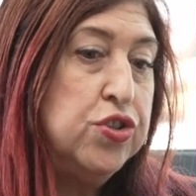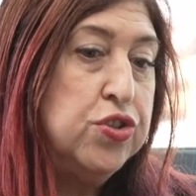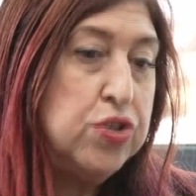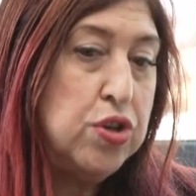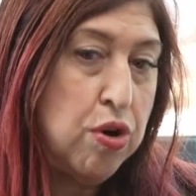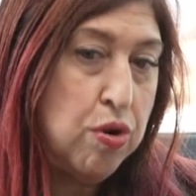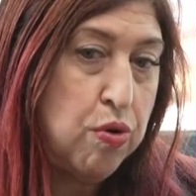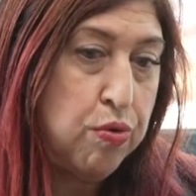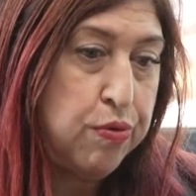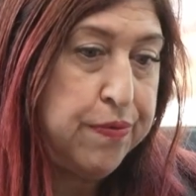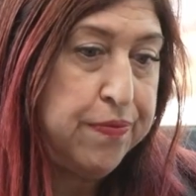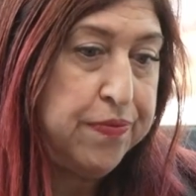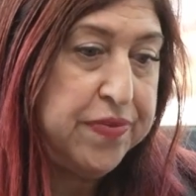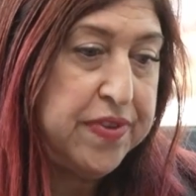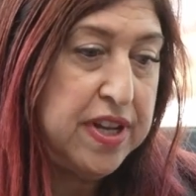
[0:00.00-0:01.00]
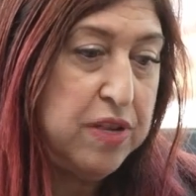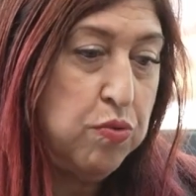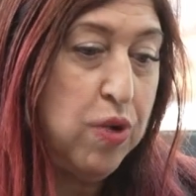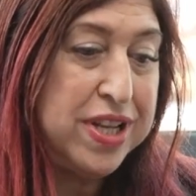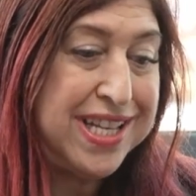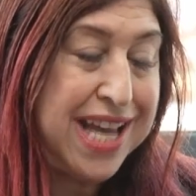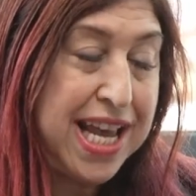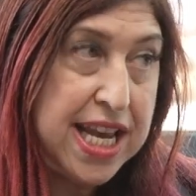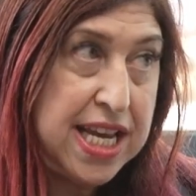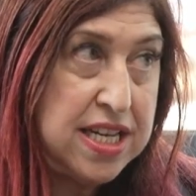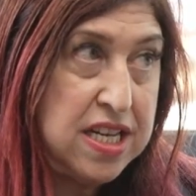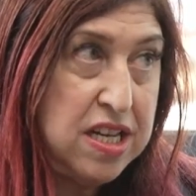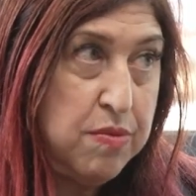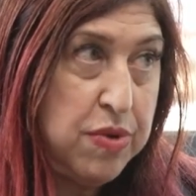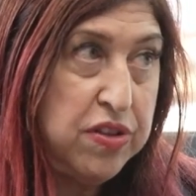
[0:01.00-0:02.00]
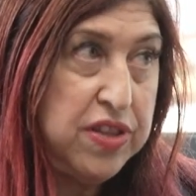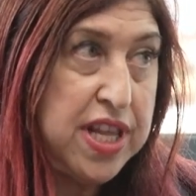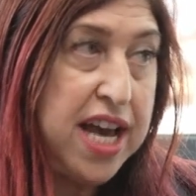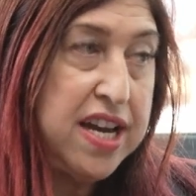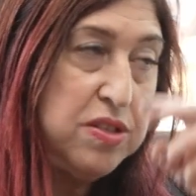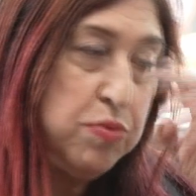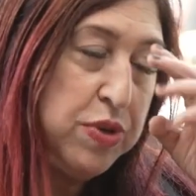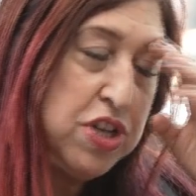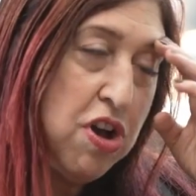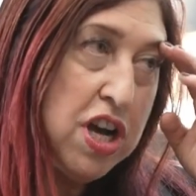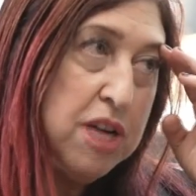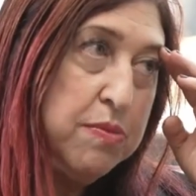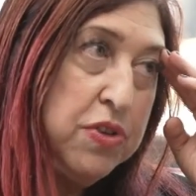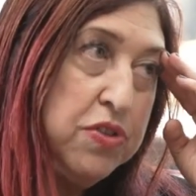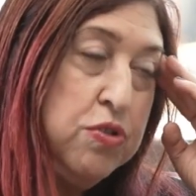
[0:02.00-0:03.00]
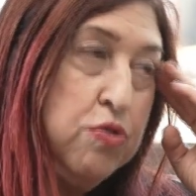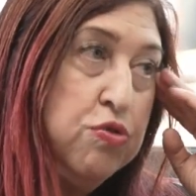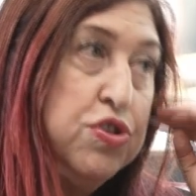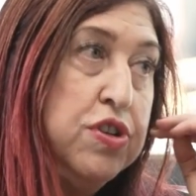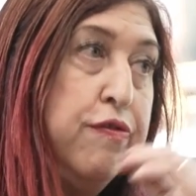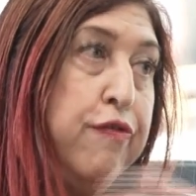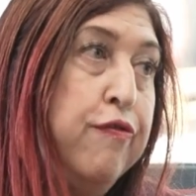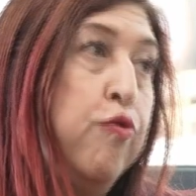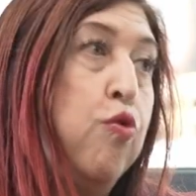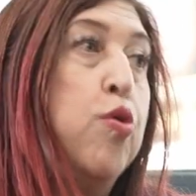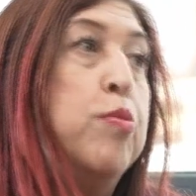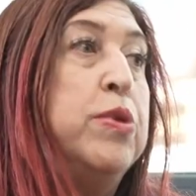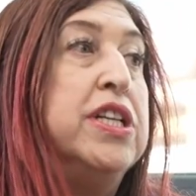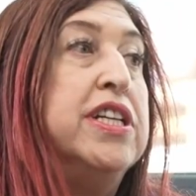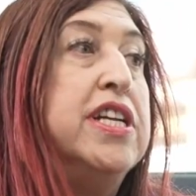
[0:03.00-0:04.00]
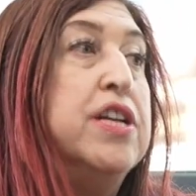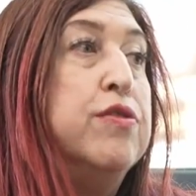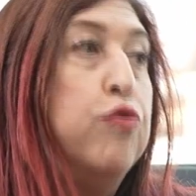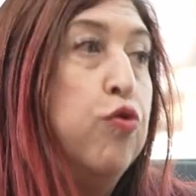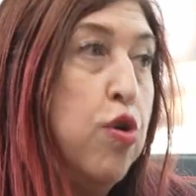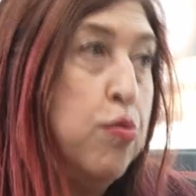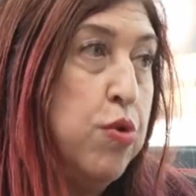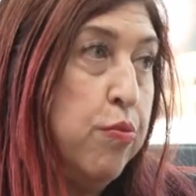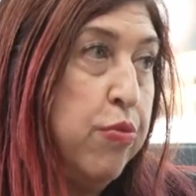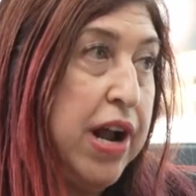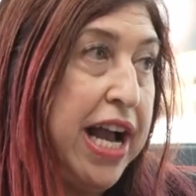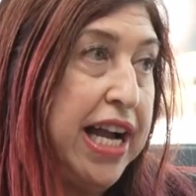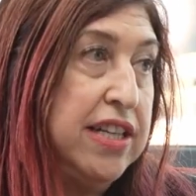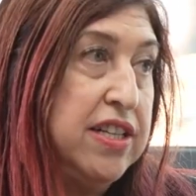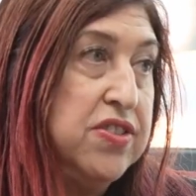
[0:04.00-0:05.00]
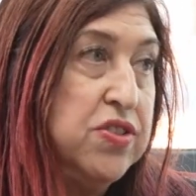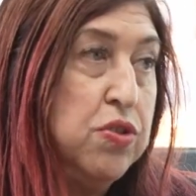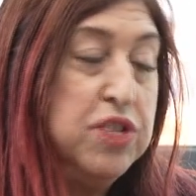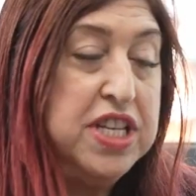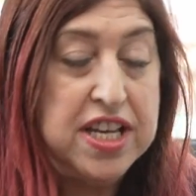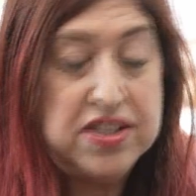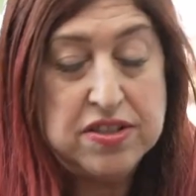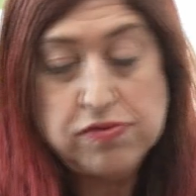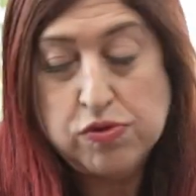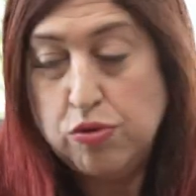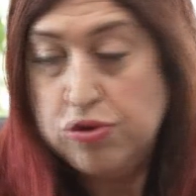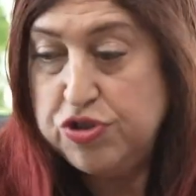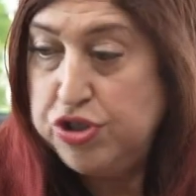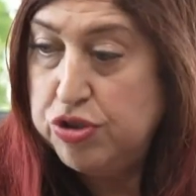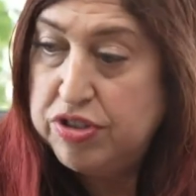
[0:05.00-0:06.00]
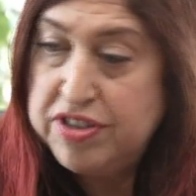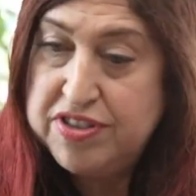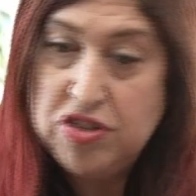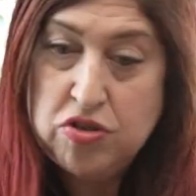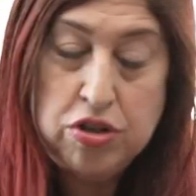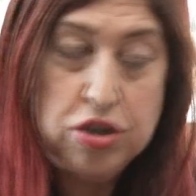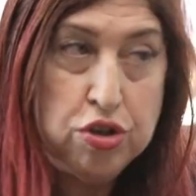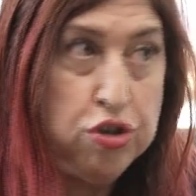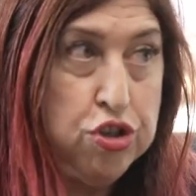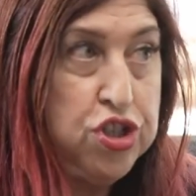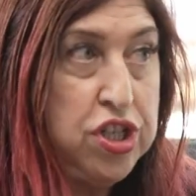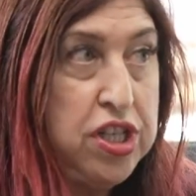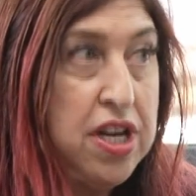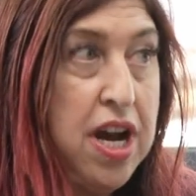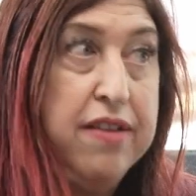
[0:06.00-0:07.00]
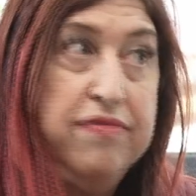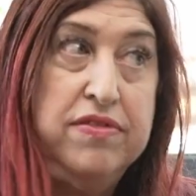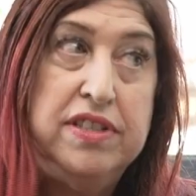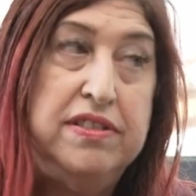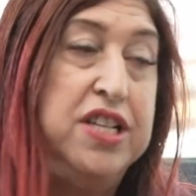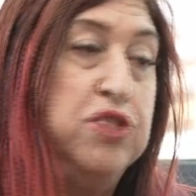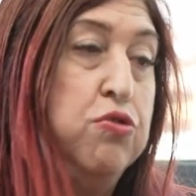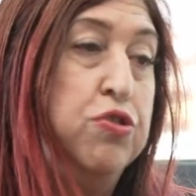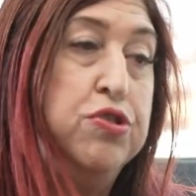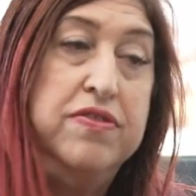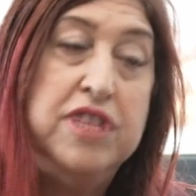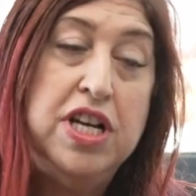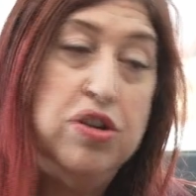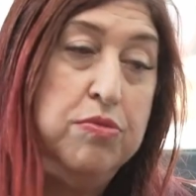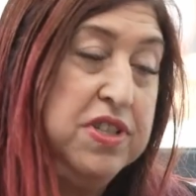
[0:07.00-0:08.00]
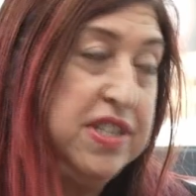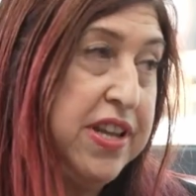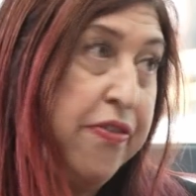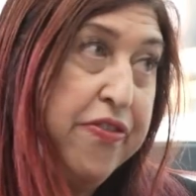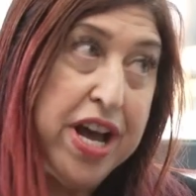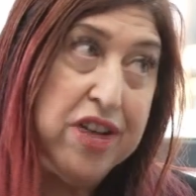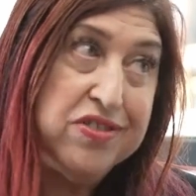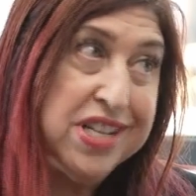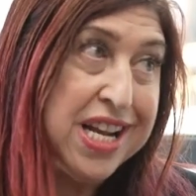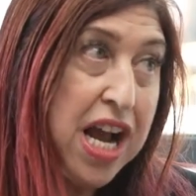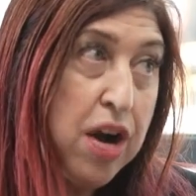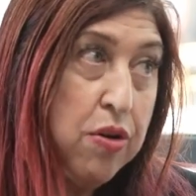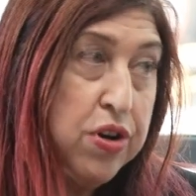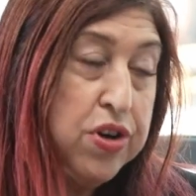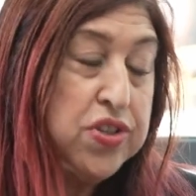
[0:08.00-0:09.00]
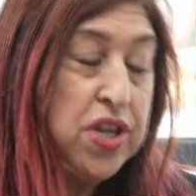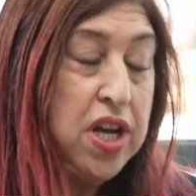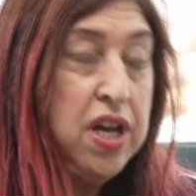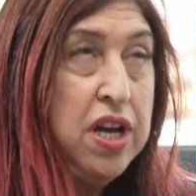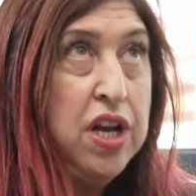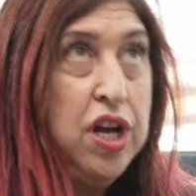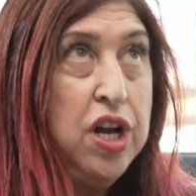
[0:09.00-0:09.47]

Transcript: So what's handy about that is we talk about the notion of formal and informal practice. So yes, of course, you could sit on a cushion. I've, I told you I've done almost 10,000 hours.